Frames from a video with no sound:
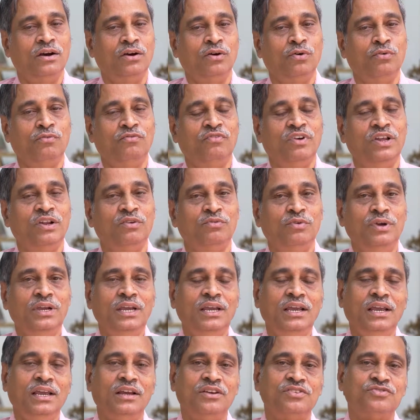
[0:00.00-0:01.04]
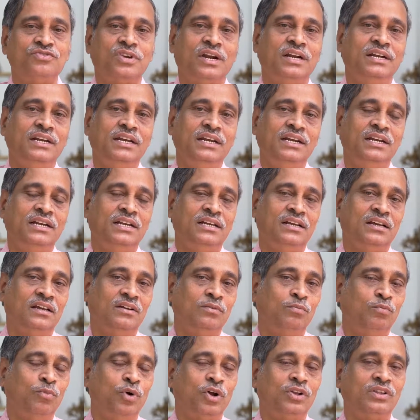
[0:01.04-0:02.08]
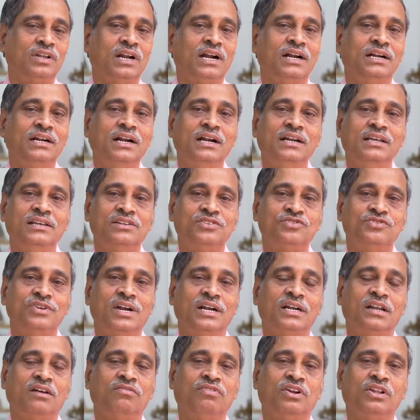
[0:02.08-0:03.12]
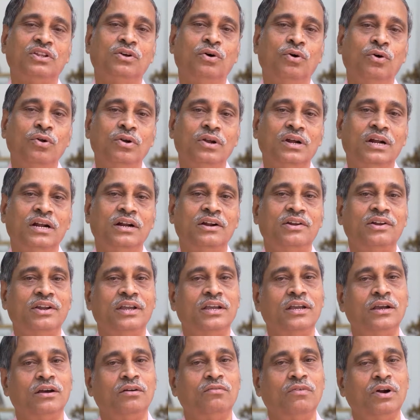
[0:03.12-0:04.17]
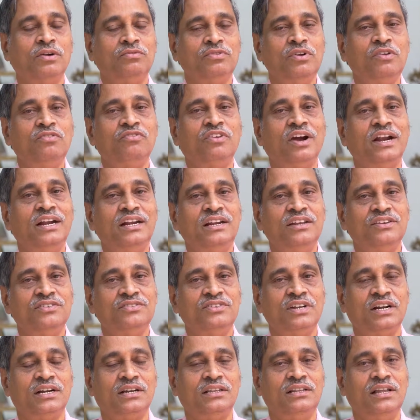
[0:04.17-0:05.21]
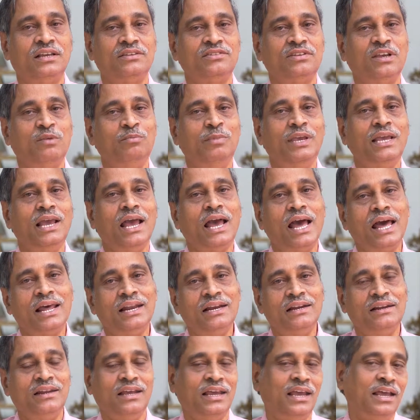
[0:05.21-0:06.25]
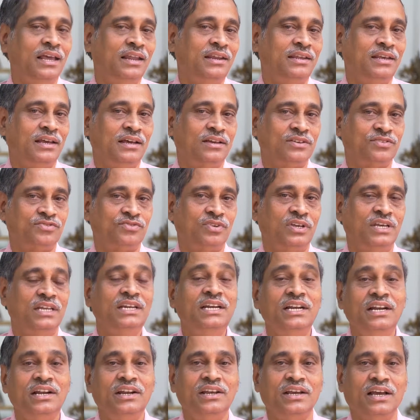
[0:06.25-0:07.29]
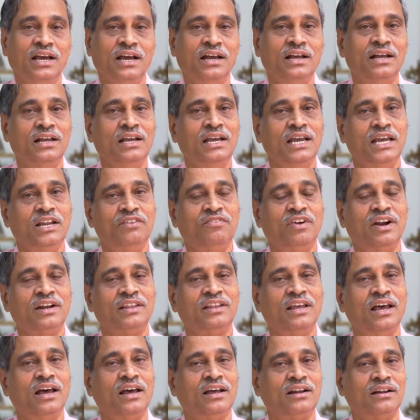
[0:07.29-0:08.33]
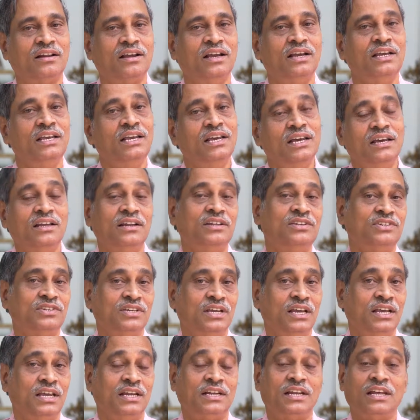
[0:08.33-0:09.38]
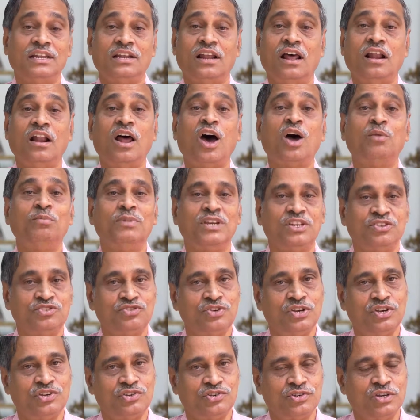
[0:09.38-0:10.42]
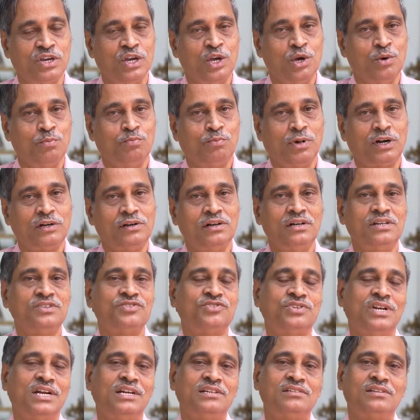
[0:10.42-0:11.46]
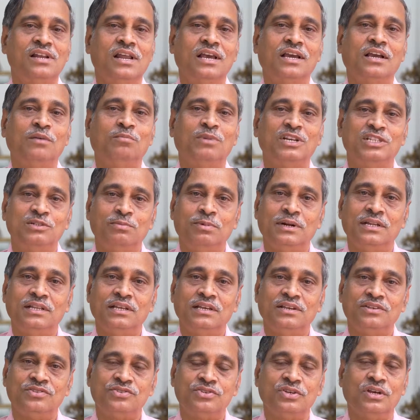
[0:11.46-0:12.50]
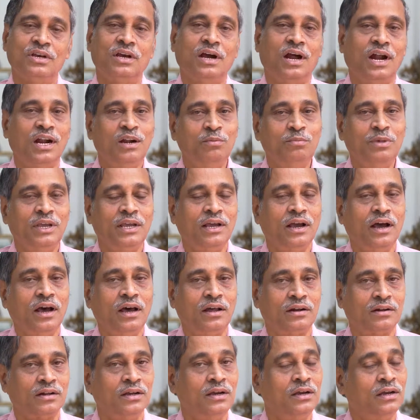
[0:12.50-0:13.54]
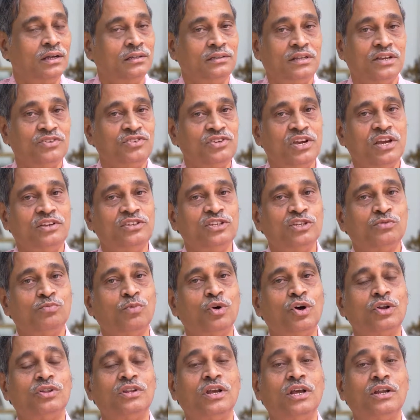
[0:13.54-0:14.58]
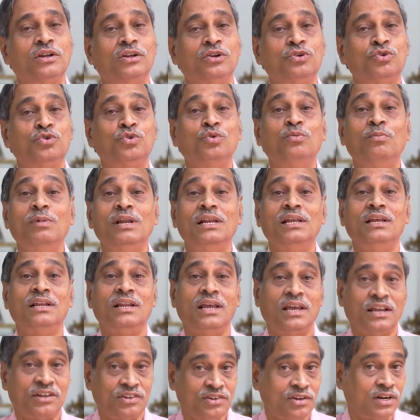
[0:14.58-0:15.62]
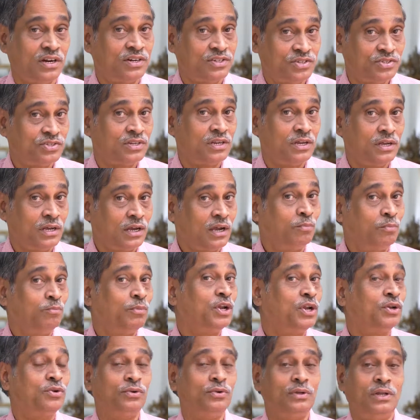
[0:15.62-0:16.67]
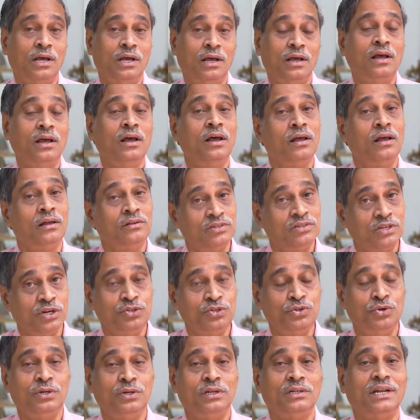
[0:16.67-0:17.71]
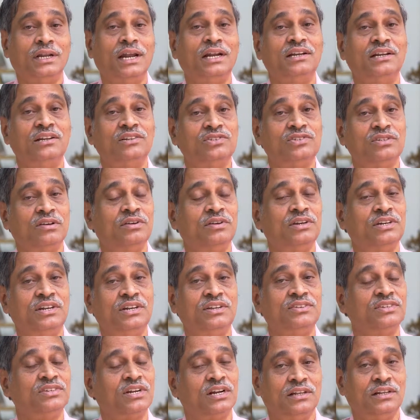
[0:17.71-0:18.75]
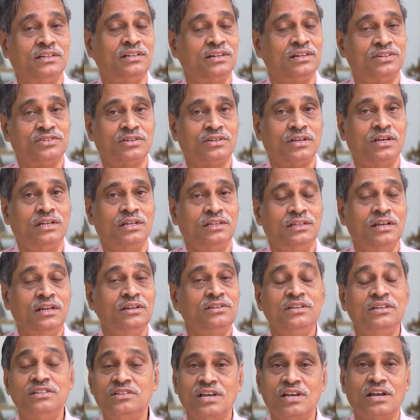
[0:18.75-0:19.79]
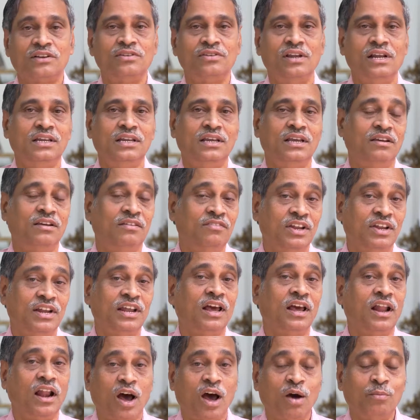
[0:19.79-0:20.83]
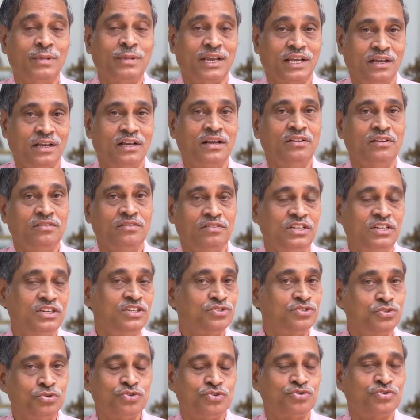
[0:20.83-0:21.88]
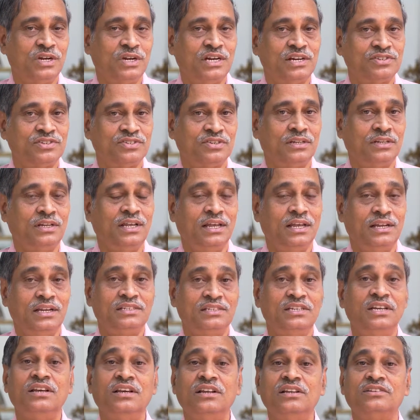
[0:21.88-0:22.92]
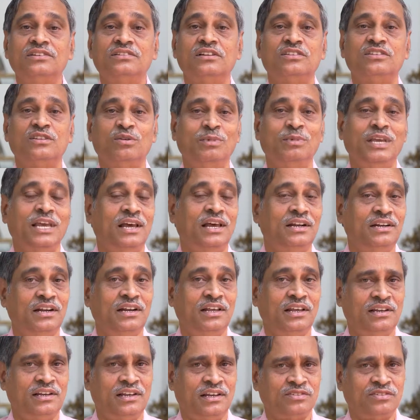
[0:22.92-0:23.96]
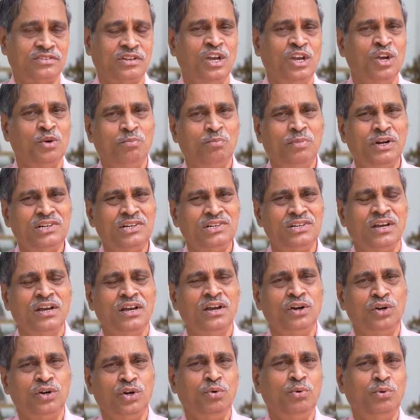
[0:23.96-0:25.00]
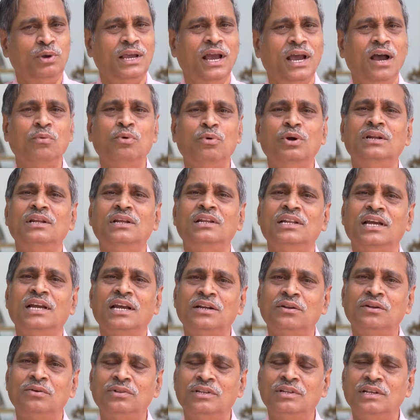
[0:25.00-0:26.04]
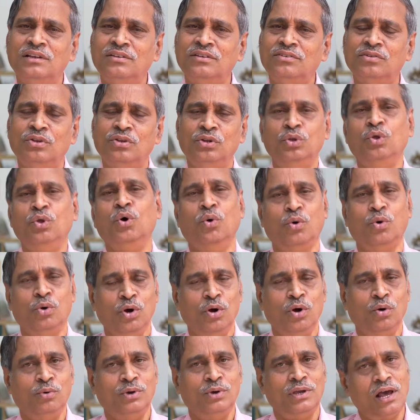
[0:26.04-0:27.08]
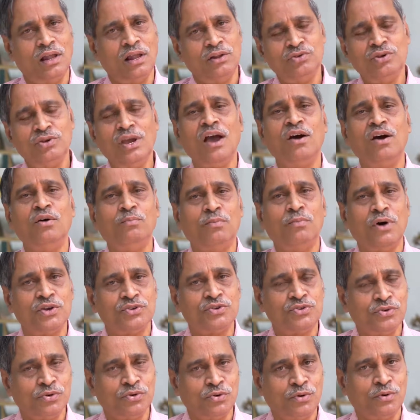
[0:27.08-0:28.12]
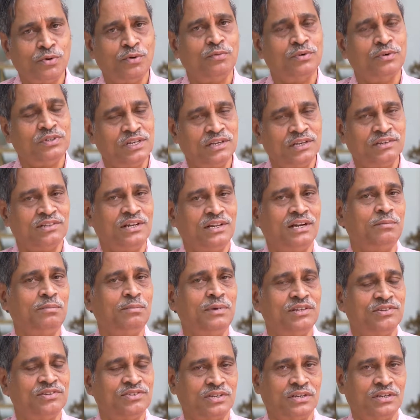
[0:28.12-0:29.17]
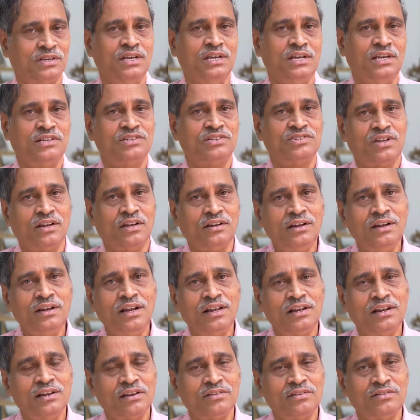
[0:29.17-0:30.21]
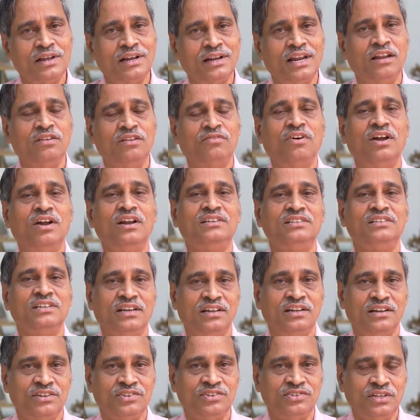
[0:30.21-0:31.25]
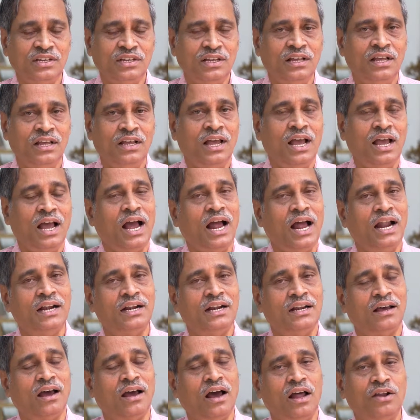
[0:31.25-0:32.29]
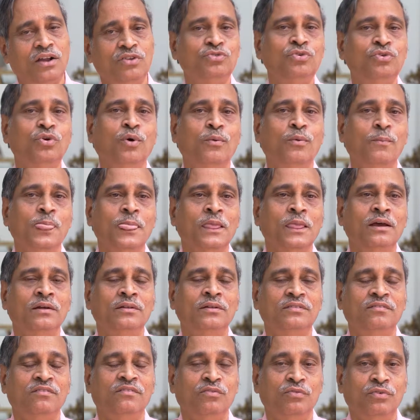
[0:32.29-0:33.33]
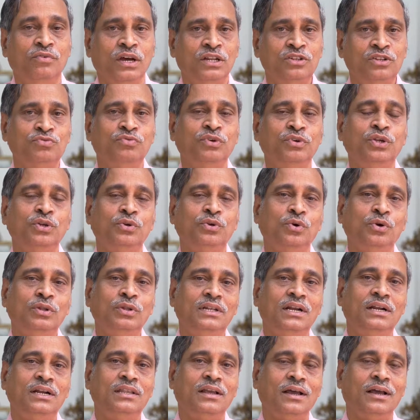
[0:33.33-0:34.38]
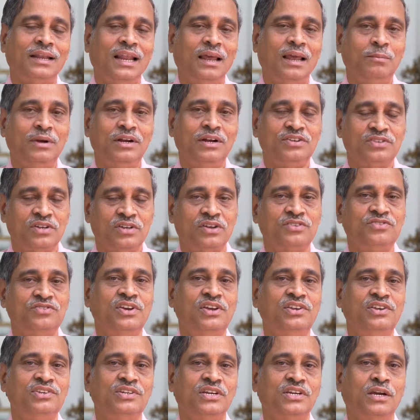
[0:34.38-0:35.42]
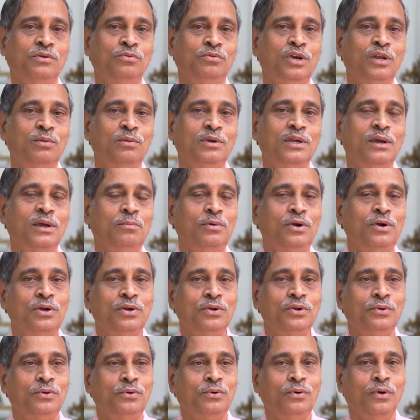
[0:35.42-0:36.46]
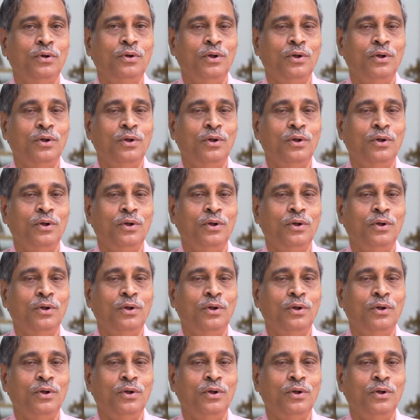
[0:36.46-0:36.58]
when we studied more than 100 years data for the whole country, what we find is that the semi-arid areas in India, in fact, they are increasing at an alarming stage. Particularly states like Madhya Pradesh and Bihar, the change is more than 2 million hectares compared to the, say, during 1970s and others. It's actually very alarming. These two states, there is increase in the semi-arid areas. But do we have only negative things? No. We also have positive things. That means in certain areas the rainfall is increasing, and also once we know that the climates are changing, we will be able to